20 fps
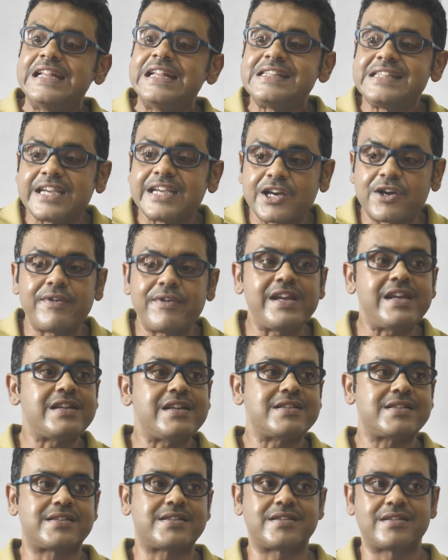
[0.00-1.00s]

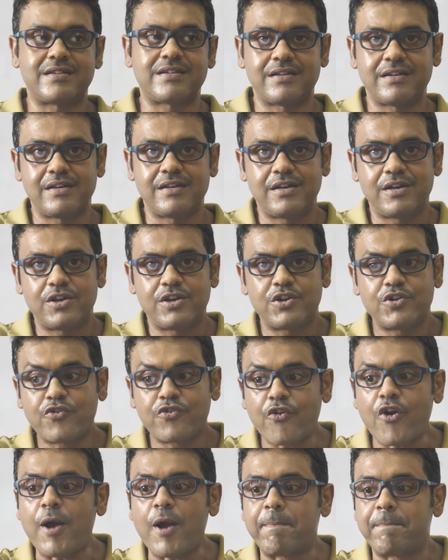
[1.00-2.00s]
Decrease,
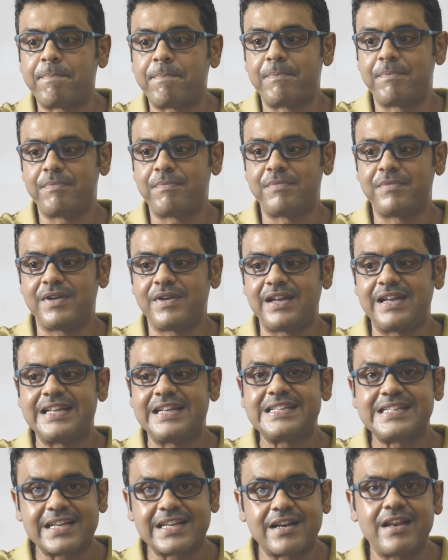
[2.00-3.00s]
drop,
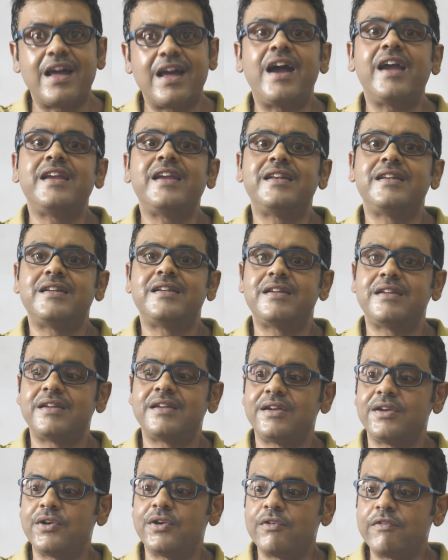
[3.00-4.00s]
decline,
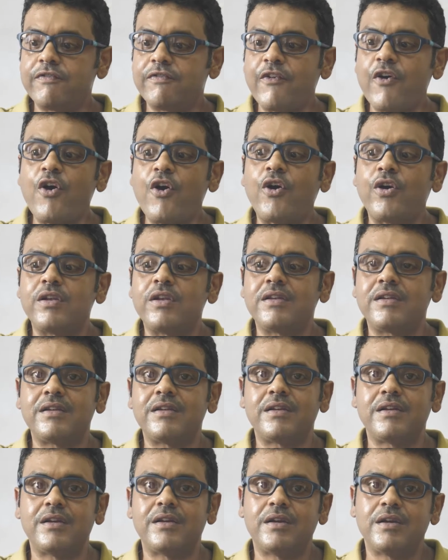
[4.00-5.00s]
fall,